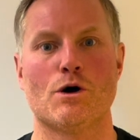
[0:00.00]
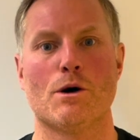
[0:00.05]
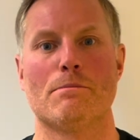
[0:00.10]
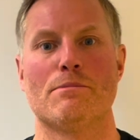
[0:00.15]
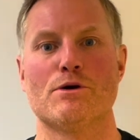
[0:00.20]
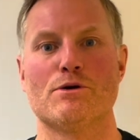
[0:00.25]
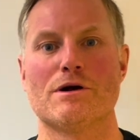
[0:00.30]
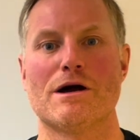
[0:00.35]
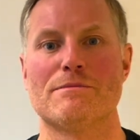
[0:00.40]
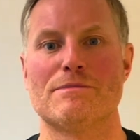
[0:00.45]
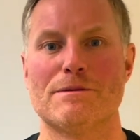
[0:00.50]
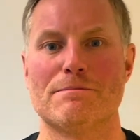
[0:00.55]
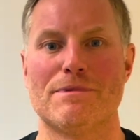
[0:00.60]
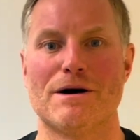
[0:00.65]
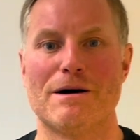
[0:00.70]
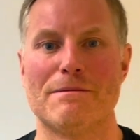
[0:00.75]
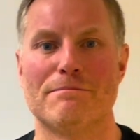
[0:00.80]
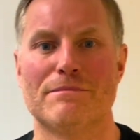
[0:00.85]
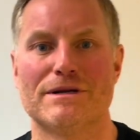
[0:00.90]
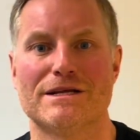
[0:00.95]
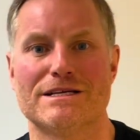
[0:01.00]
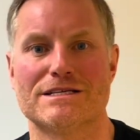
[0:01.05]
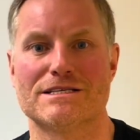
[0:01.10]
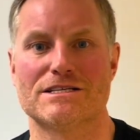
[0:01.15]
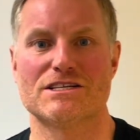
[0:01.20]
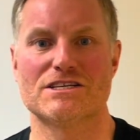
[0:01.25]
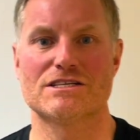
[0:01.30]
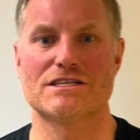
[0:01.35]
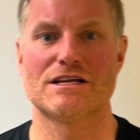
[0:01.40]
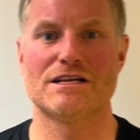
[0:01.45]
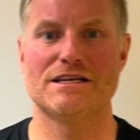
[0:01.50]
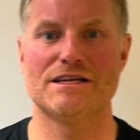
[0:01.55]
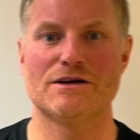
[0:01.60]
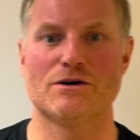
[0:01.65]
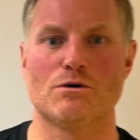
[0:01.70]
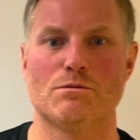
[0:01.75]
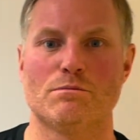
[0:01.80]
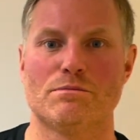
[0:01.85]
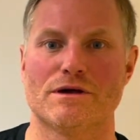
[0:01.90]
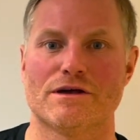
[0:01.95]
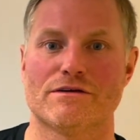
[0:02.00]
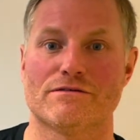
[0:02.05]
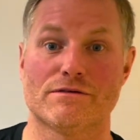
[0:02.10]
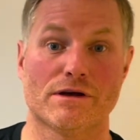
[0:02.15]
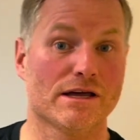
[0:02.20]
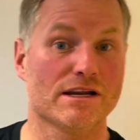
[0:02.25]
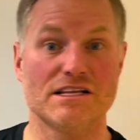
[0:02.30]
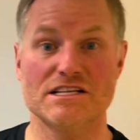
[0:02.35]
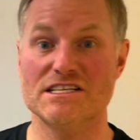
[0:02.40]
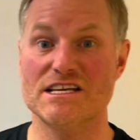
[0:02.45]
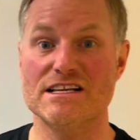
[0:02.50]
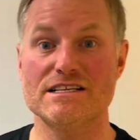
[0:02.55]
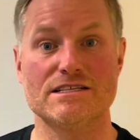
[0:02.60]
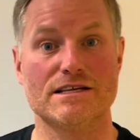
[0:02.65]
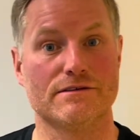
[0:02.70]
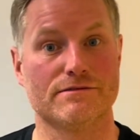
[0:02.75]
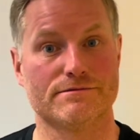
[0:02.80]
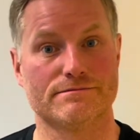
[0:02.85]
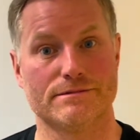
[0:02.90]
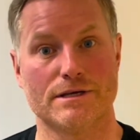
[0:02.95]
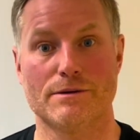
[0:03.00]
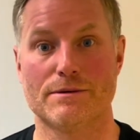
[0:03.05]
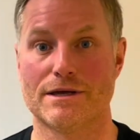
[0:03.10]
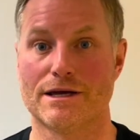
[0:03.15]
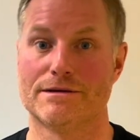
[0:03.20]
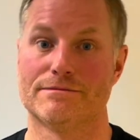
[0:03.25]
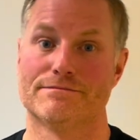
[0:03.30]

a boot up the bum, but it's just a little bit of an incentive. There we go.